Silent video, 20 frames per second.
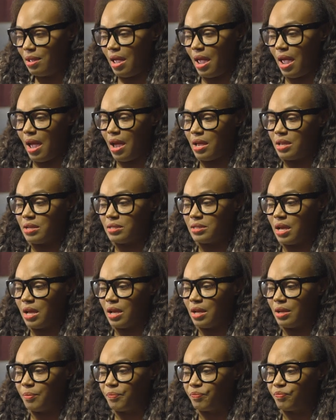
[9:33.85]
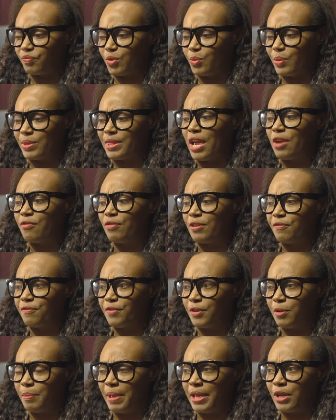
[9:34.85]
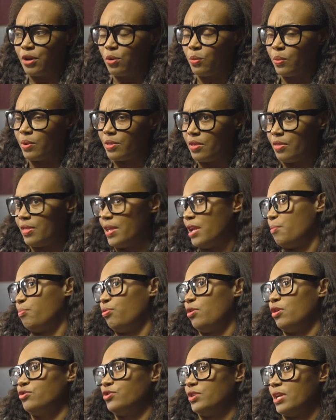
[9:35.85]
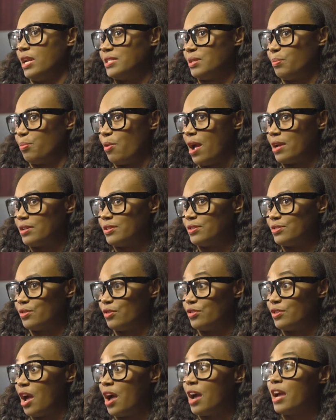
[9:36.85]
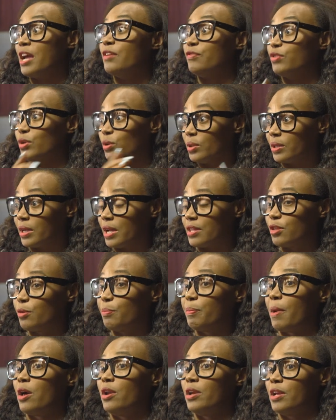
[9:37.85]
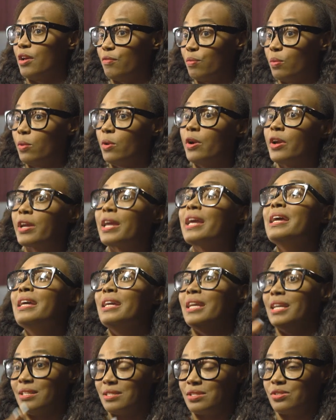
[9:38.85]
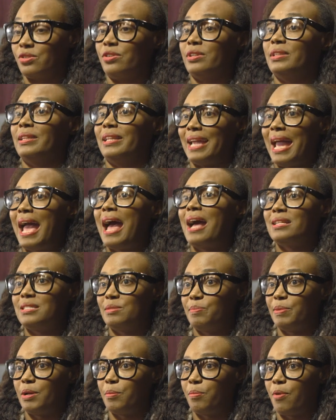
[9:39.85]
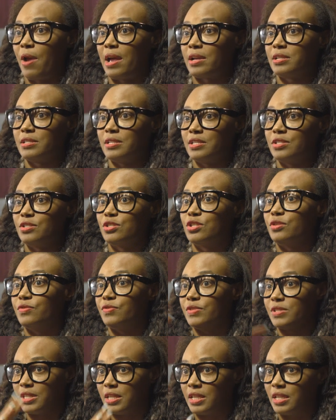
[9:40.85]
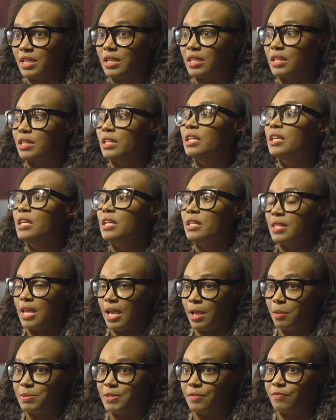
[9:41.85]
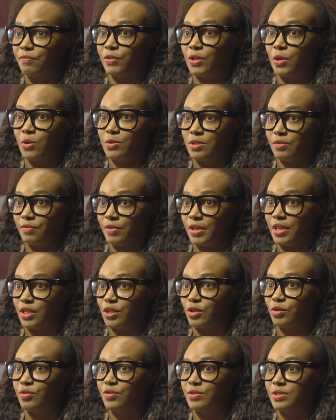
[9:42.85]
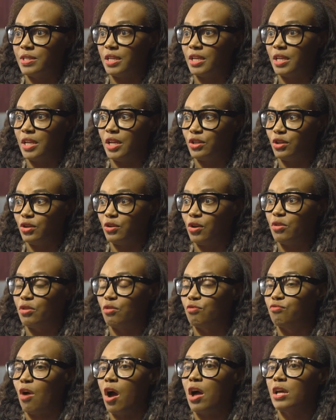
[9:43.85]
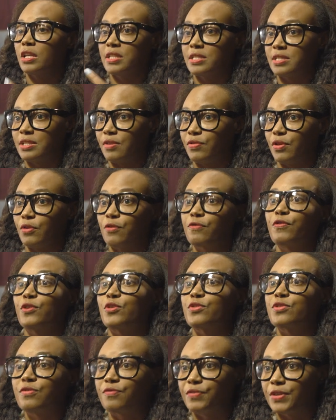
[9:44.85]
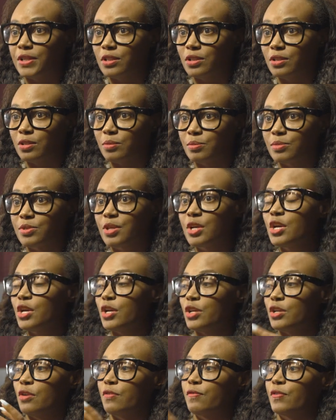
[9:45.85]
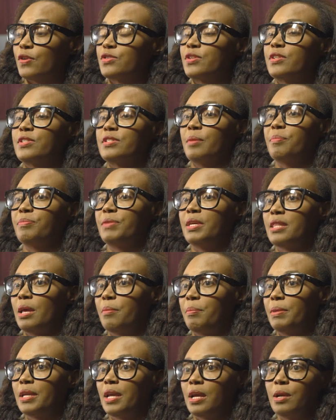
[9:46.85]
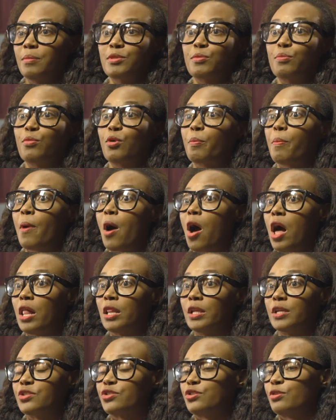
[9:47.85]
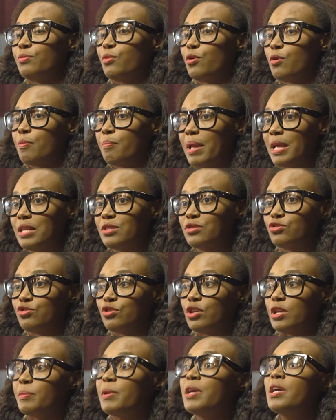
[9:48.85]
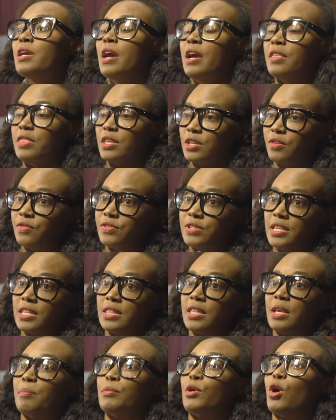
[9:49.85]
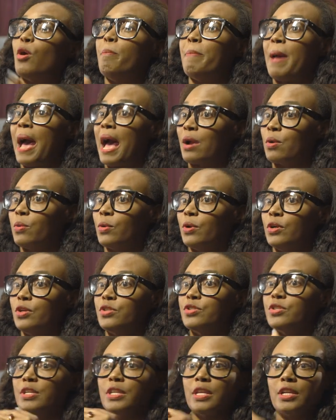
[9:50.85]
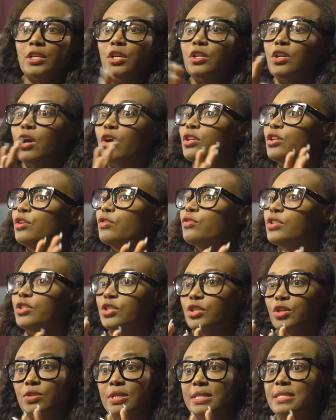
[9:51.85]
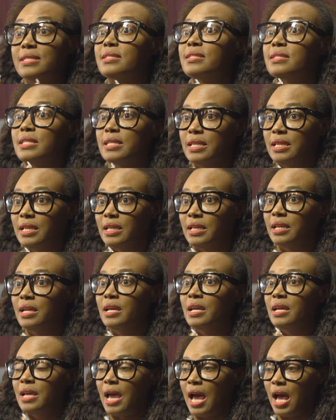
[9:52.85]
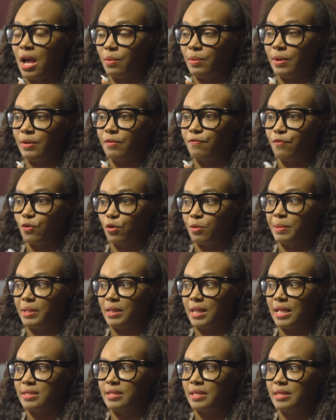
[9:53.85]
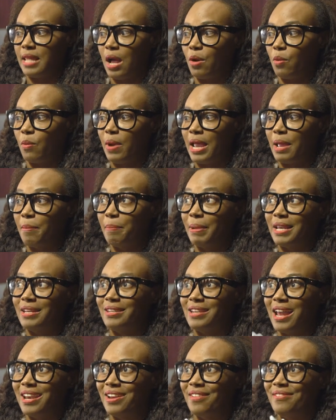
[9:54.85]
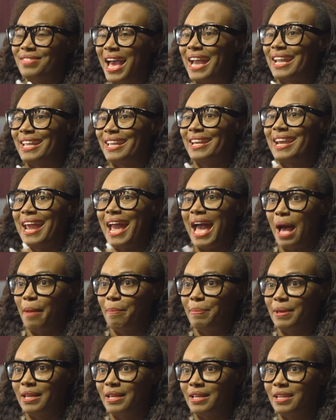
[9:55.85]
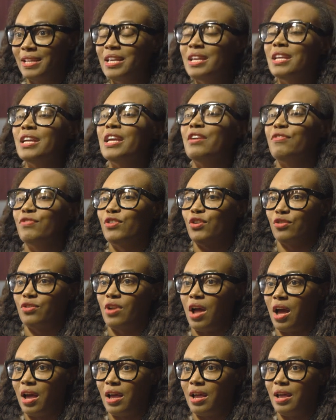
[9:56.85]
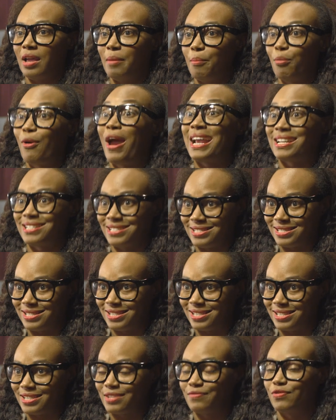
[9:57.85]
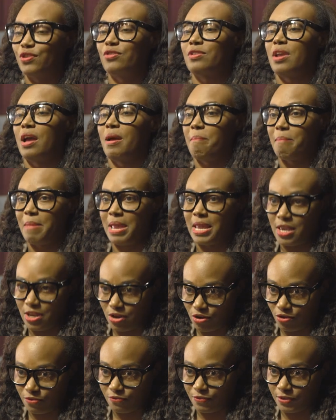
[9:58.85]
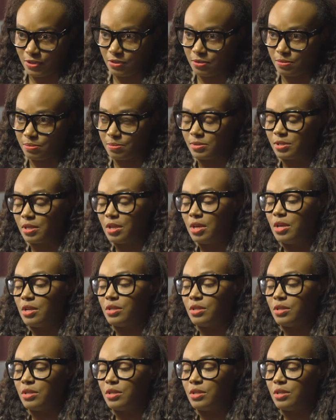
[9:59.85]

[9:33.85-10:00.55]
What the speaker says: And with every filmmaker, whether they approach it as a practice or not, if you look at their body of work, it certainly has been a practice. You've seen the ebbs and flows of it. You've seen, you know, the rawness of their first films, you know, versus something that becomes more polished or more mainstream. And then you've seen them go backwards. And, you know, you just see how it formulates in that way. But none of that can happen if you're not practicing, if you're not making your films.